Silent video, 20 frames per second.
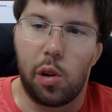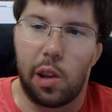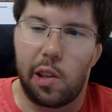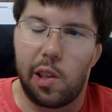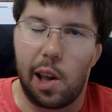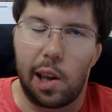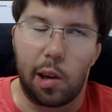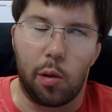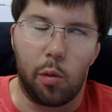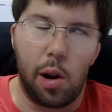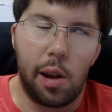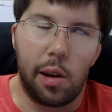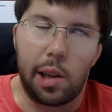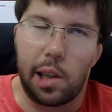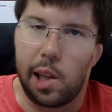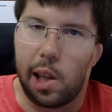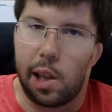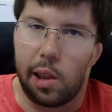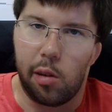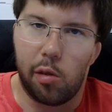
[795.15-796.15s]
in the second round.
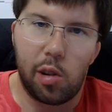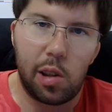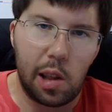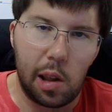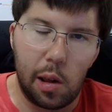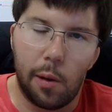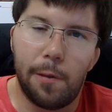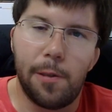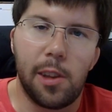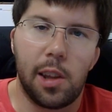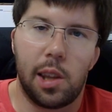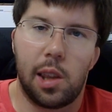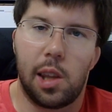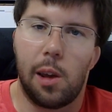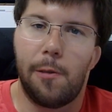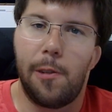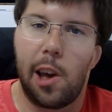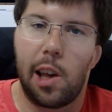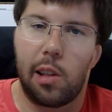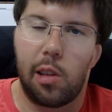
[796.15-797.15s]
Again, they're still feeling the
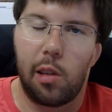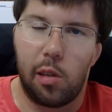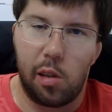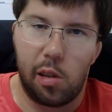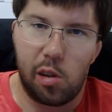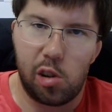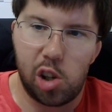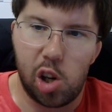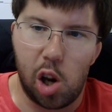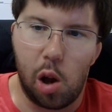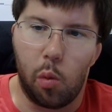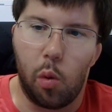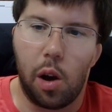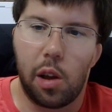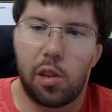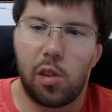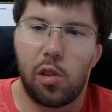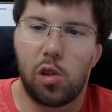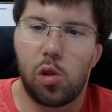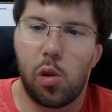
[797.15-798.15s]
effects of the Deshaun
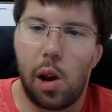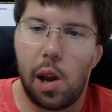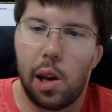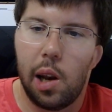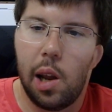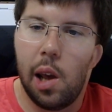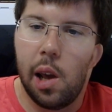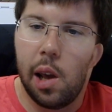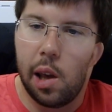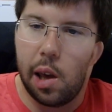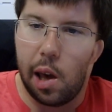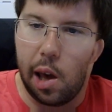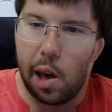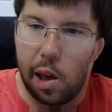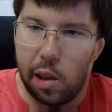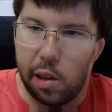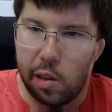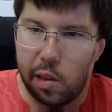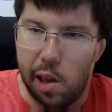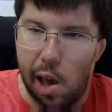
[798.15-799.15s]
Watson trade.
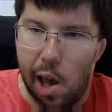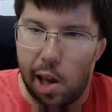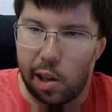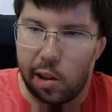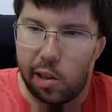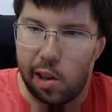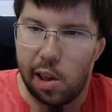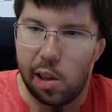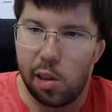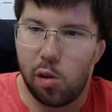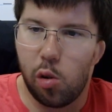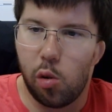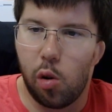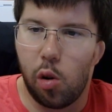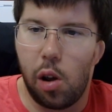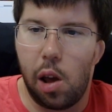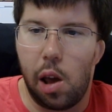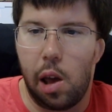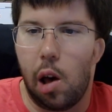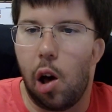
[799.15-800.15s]
Zach
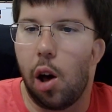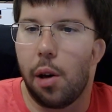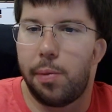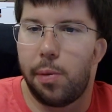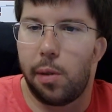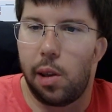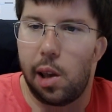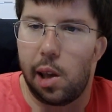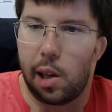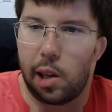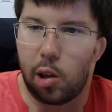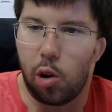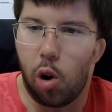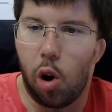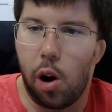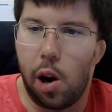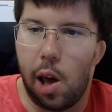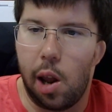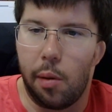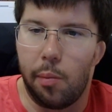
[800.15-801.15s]
Zinter,
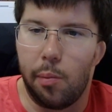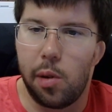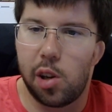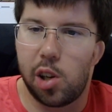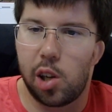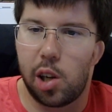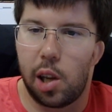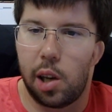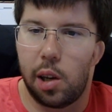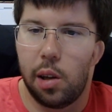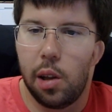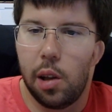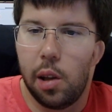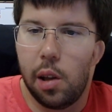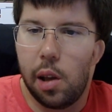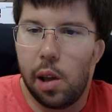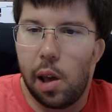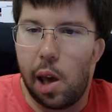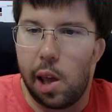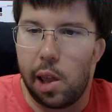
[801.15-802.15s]
guard out of Michigan.
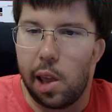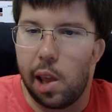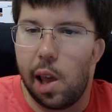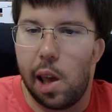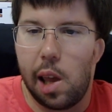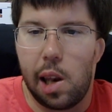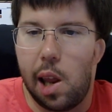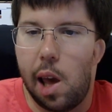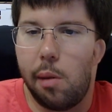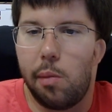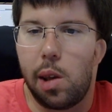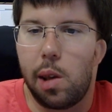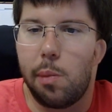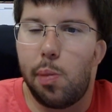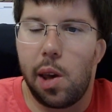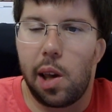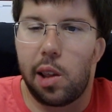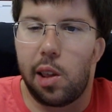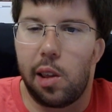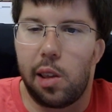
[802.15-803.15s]
And then they didn't have any
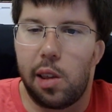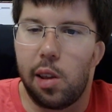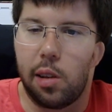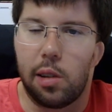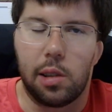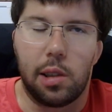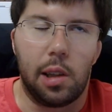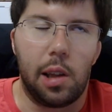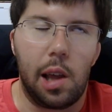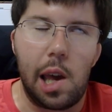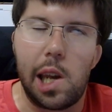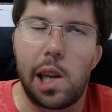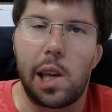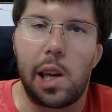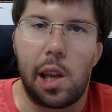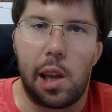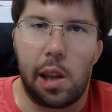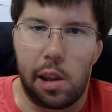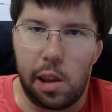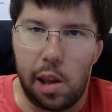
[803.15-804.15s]
picks until
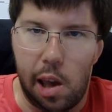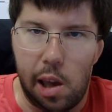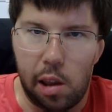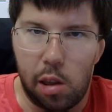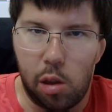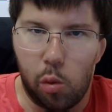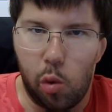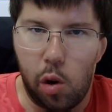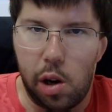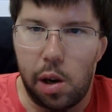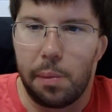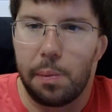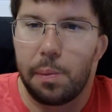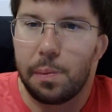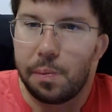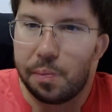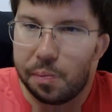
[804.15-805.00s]
late in day 3.